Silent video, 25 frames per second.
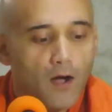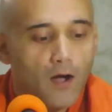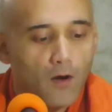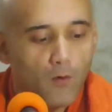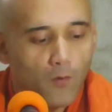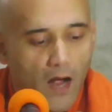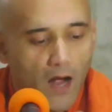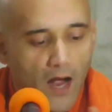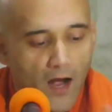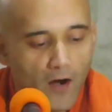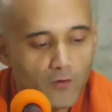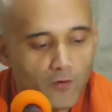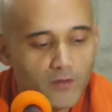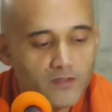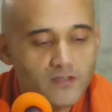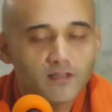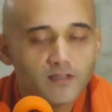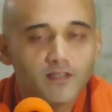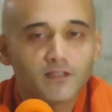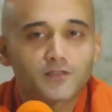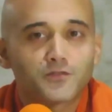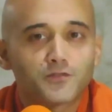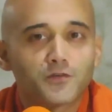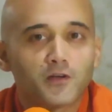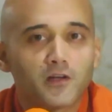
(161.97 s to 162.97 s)
How is it
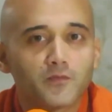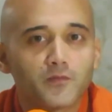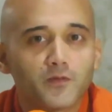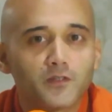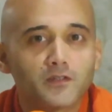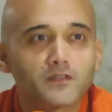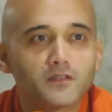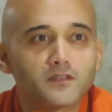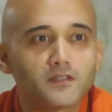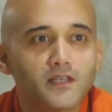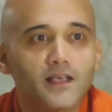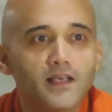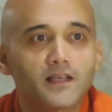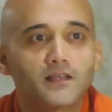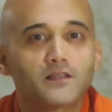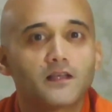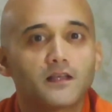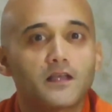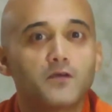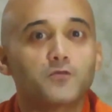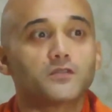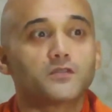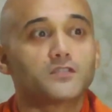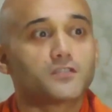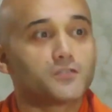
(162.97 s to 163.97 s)
that Sri Aurobindo is saying
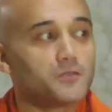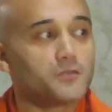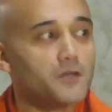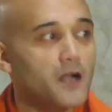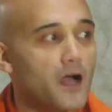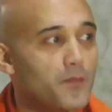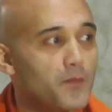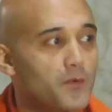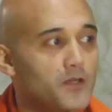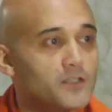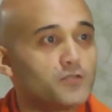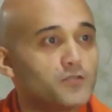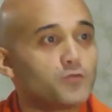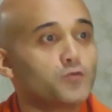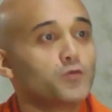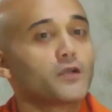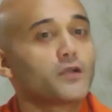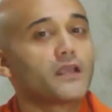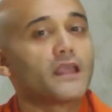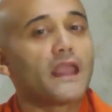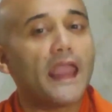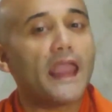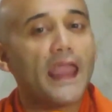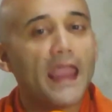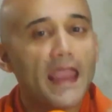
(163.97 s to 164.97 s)
it was Sri Ramakrishna who
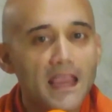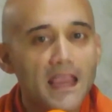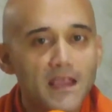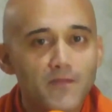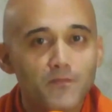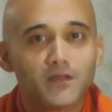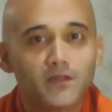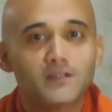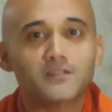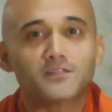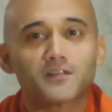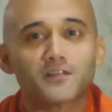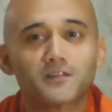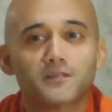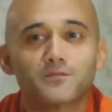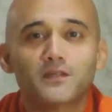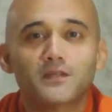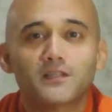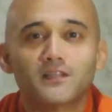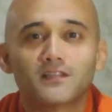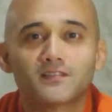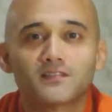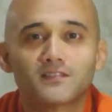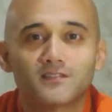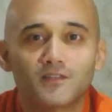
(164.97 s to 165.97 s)
came and turned me to
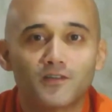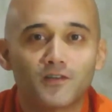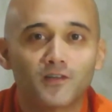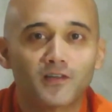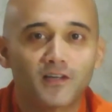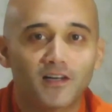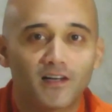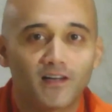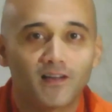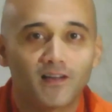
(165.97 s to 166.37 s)
this yoga?